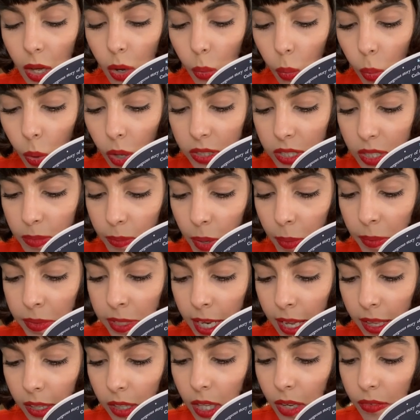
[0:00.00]
Once Mum and
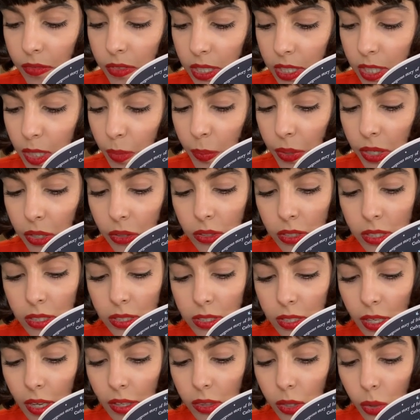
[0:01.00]
Elle have disappeared
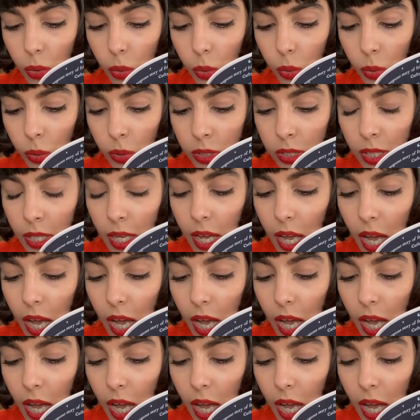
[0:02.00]
inside the hall,